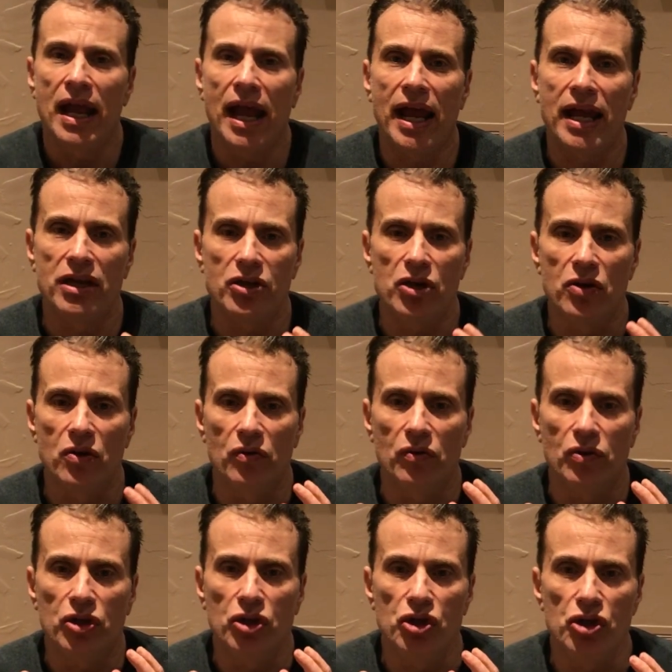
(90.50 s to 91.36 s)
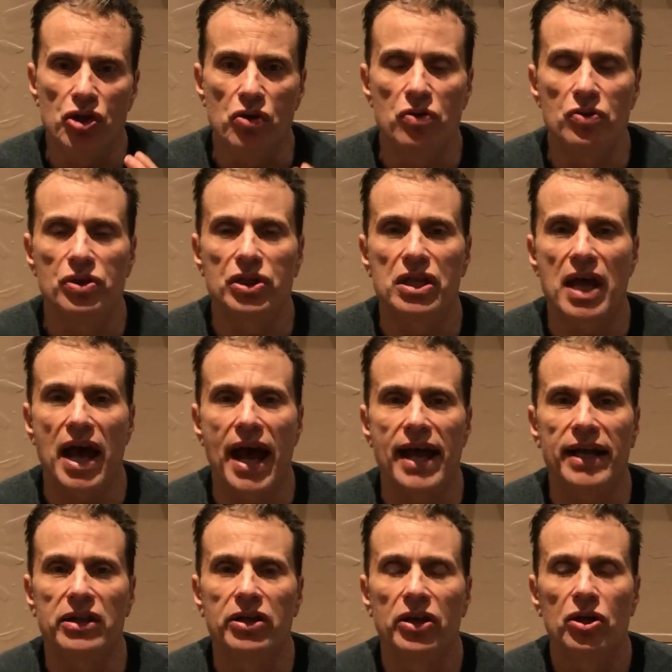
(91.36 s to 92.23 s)
And you use
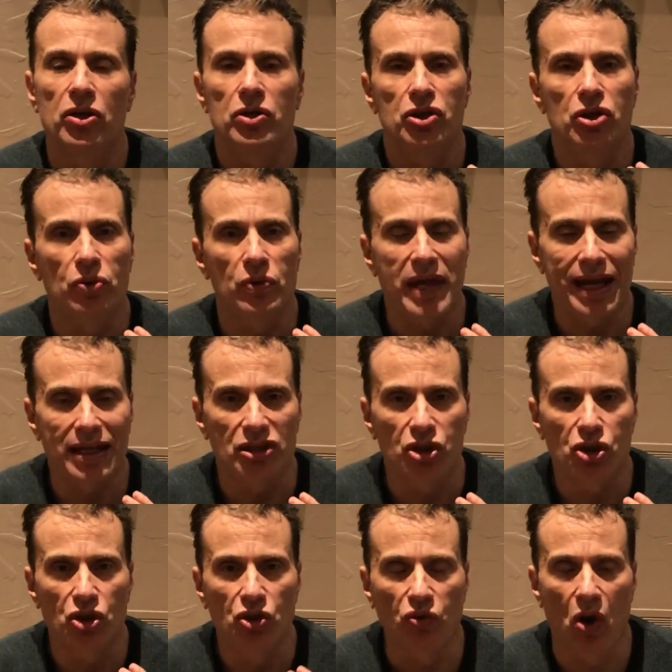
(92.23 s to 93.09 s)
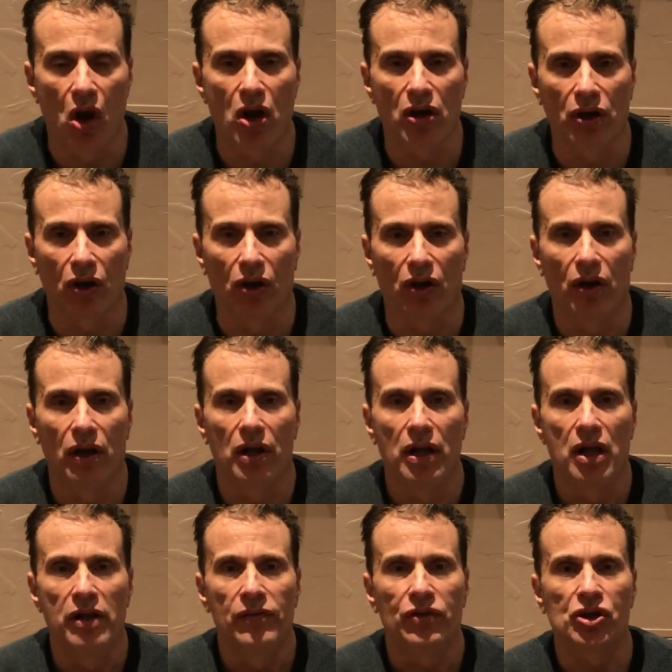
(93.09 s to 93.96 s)
that to get stronger.
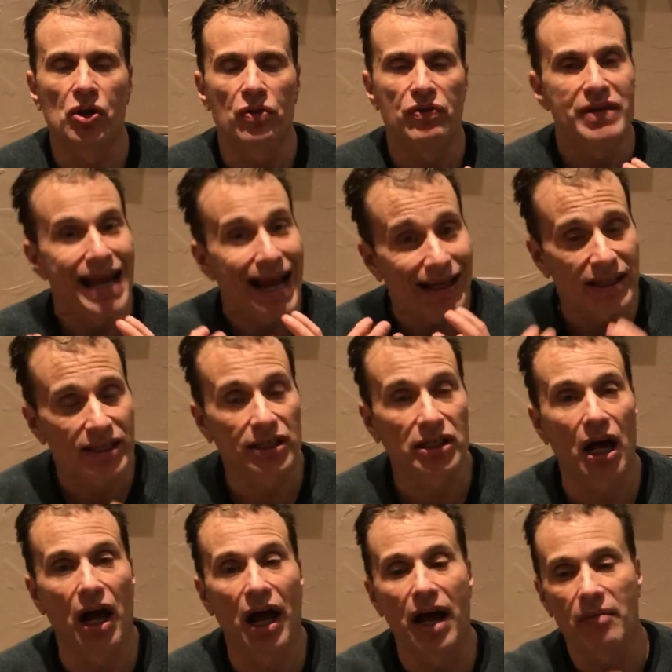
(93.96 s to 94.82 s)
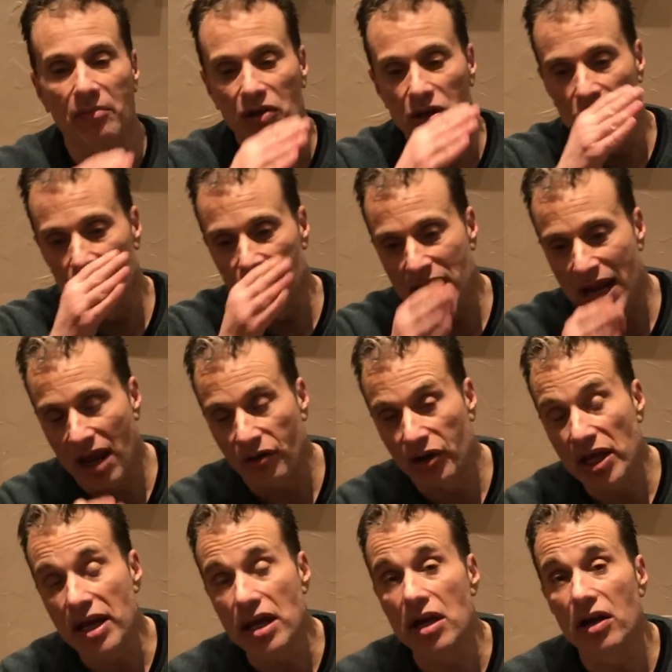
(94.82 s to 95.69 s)
So next time you're
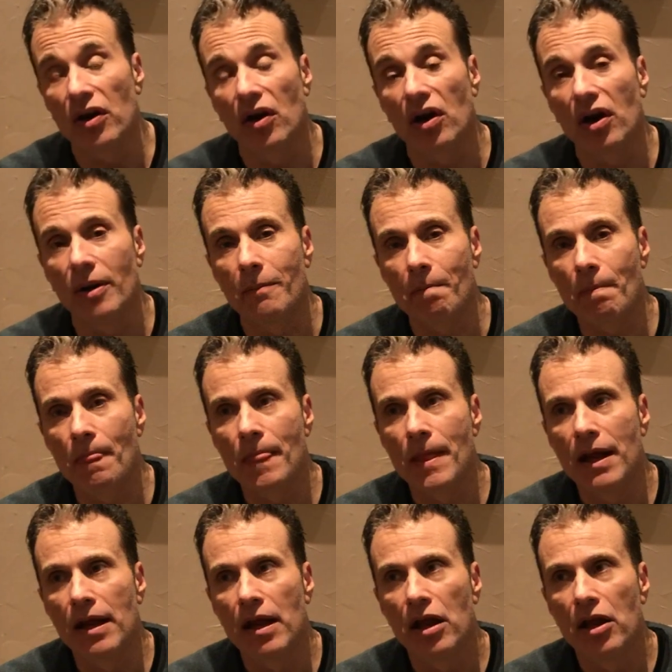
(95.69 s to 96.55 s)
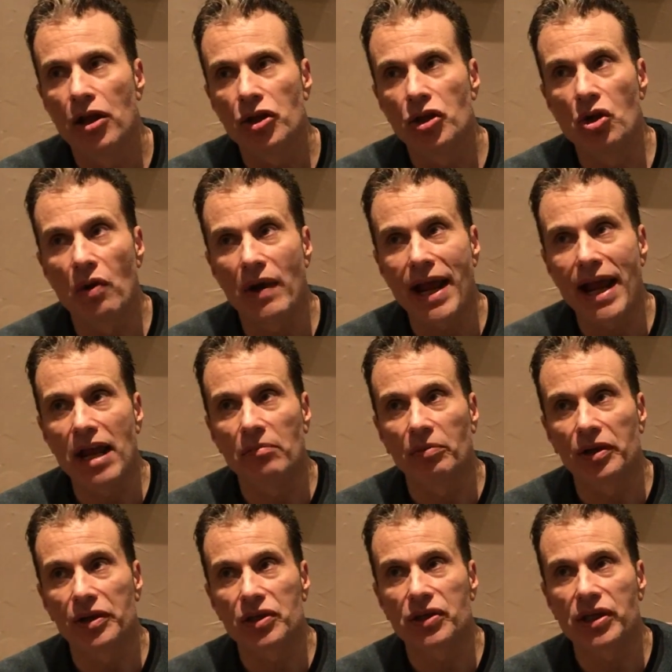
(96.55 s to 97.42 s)
down here, you're
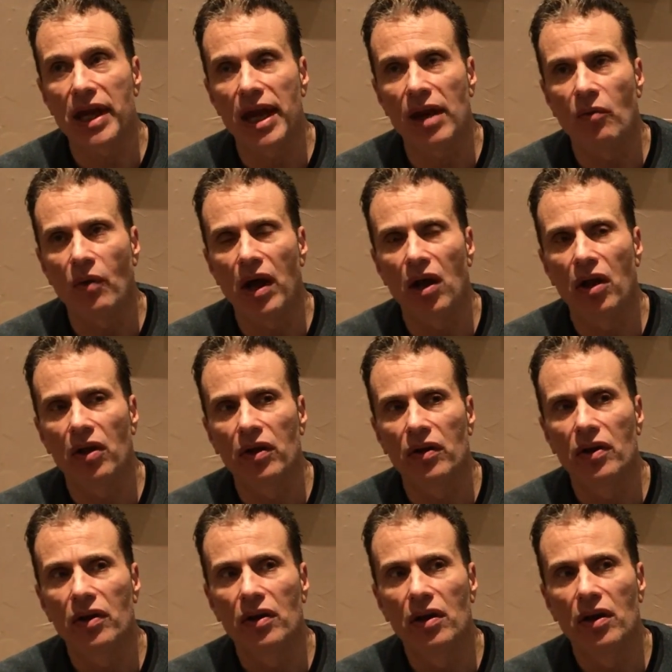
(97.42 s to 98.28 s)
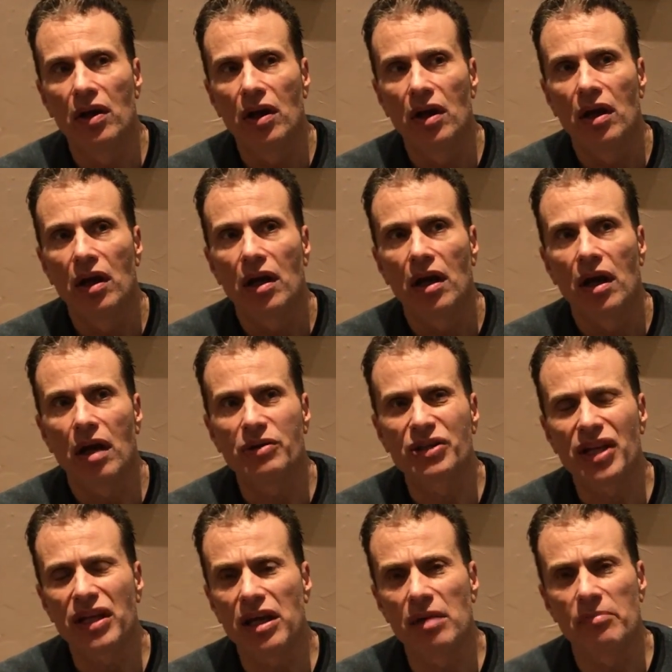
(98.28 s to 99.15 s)
able to say, well, I
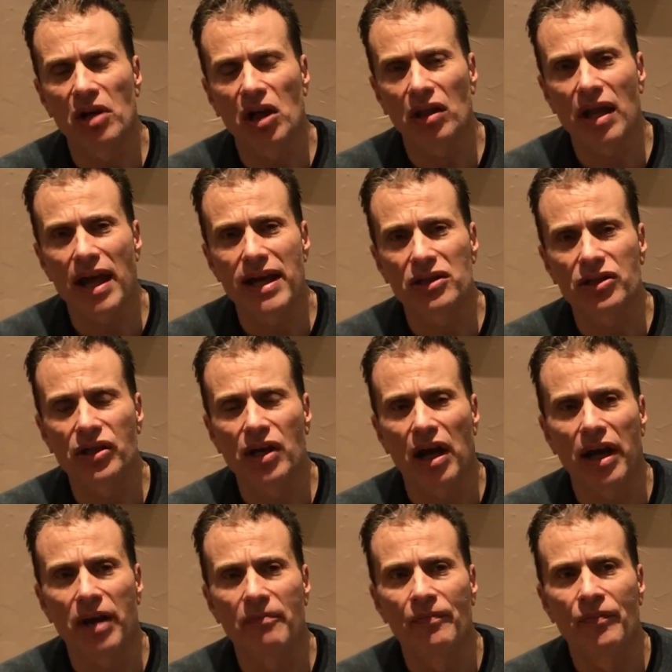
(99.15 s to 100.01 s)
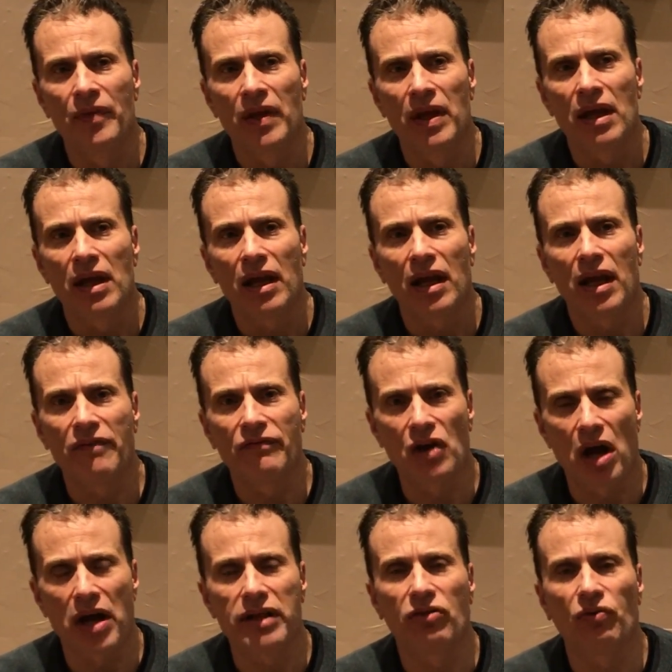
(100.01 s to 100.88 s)
was thinking about it last time. And I've
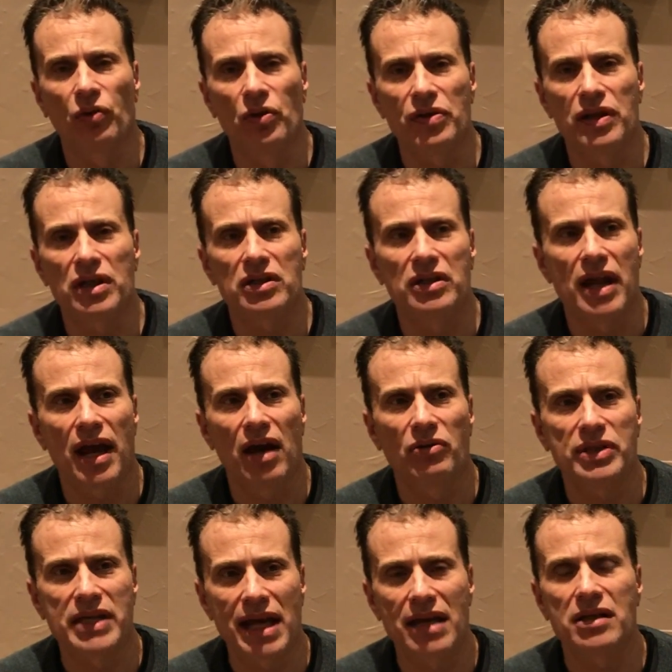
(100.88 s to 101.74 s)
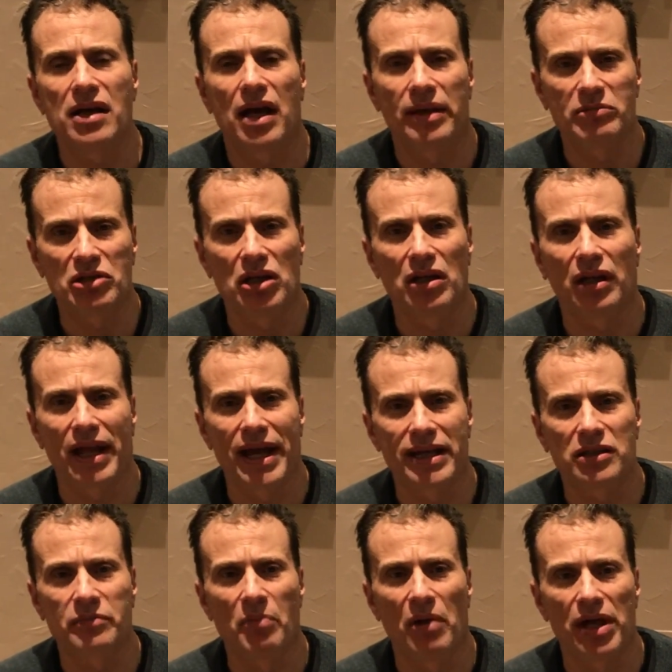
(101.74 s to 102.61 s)
gone through this now 10 times in the
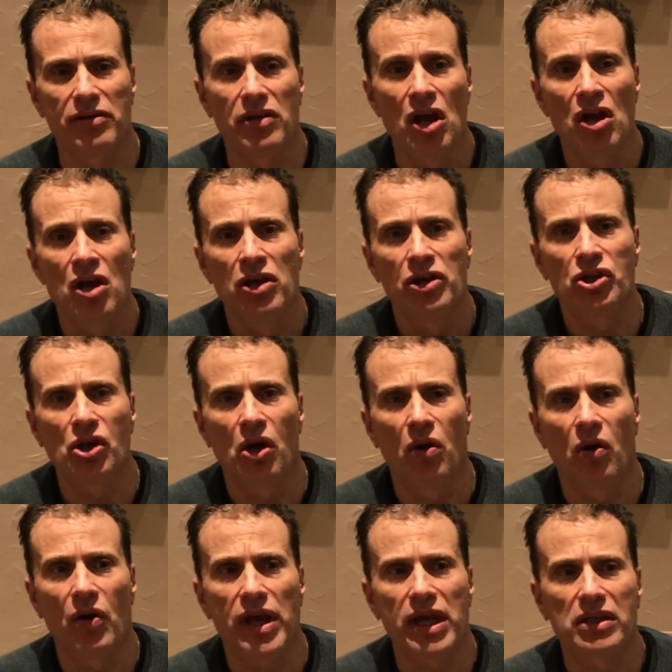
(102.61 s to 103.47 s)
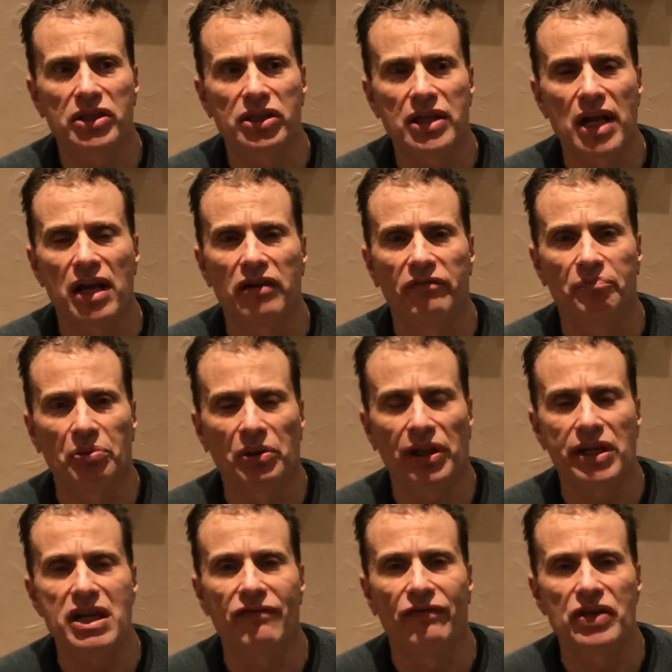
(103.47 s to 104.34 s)
last month. So instead of
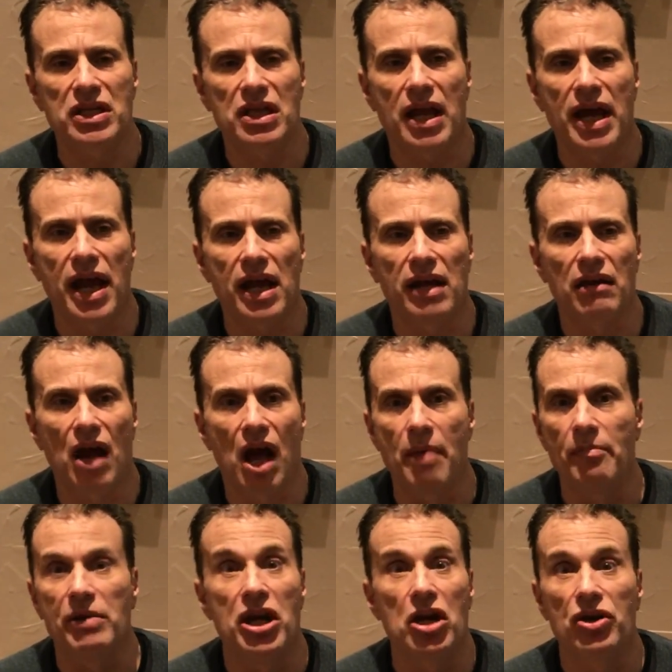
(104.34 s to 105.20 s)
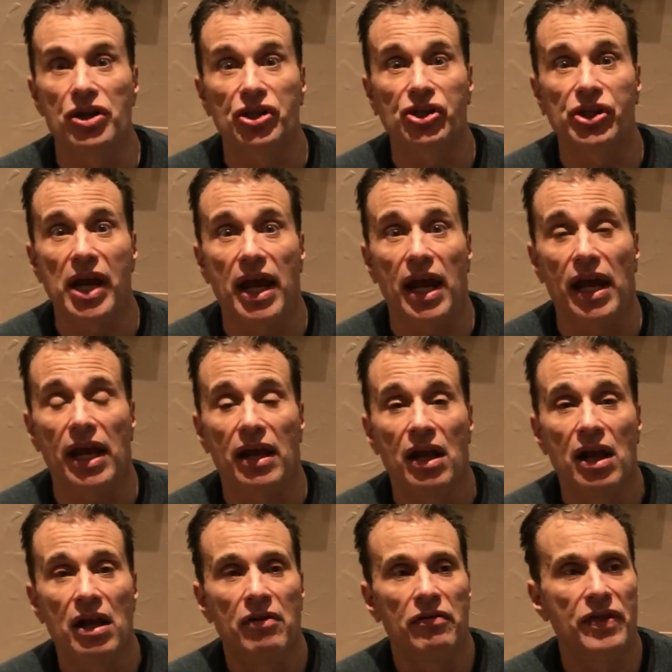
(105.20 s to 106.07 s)
believing that I'm here to stay,
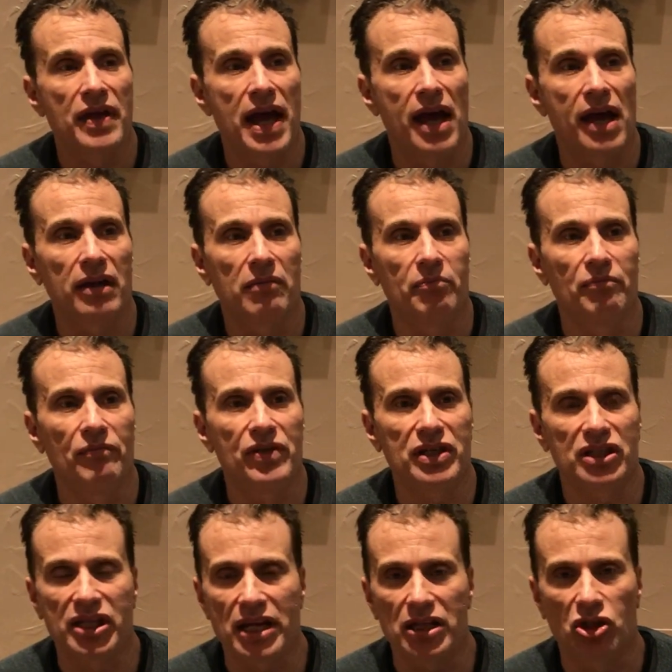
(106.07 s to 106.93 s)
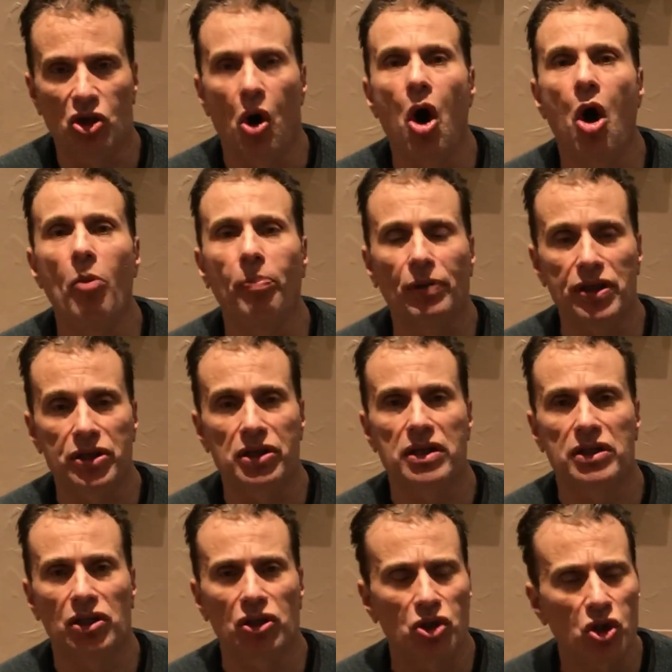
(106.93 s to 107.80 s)
that the sense of
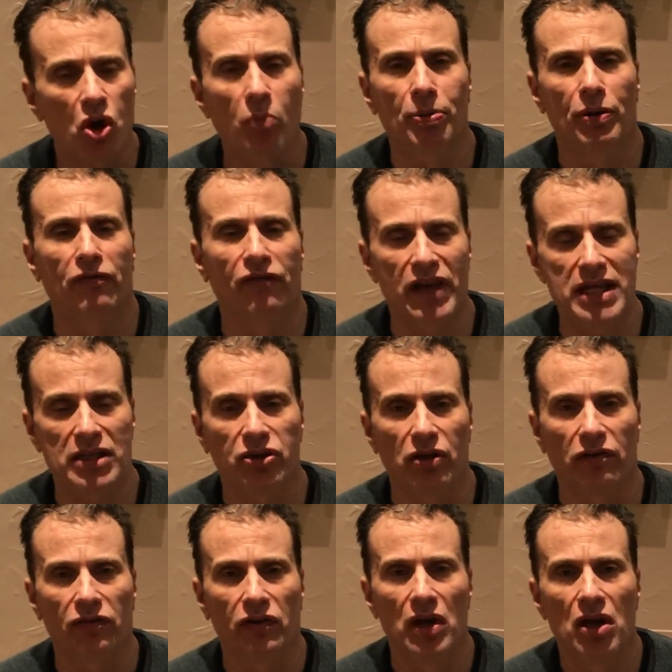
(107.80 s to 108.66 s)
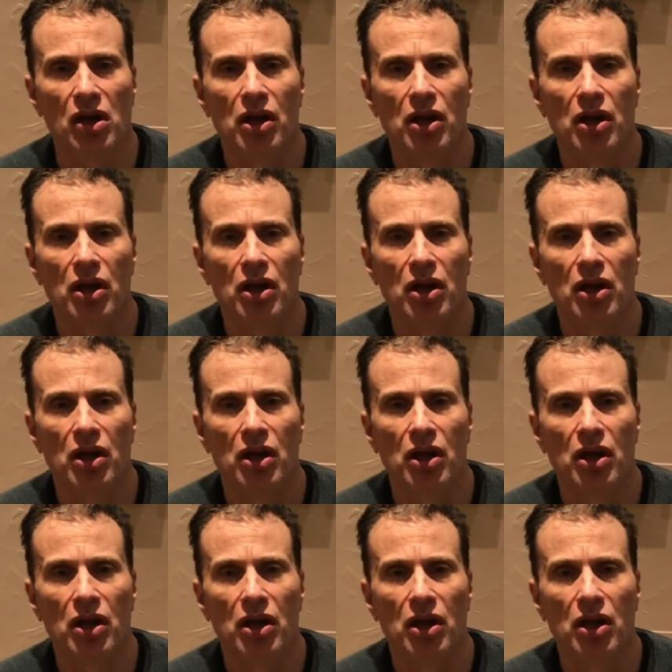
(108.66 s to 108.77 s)
hopelessness is so pervasive,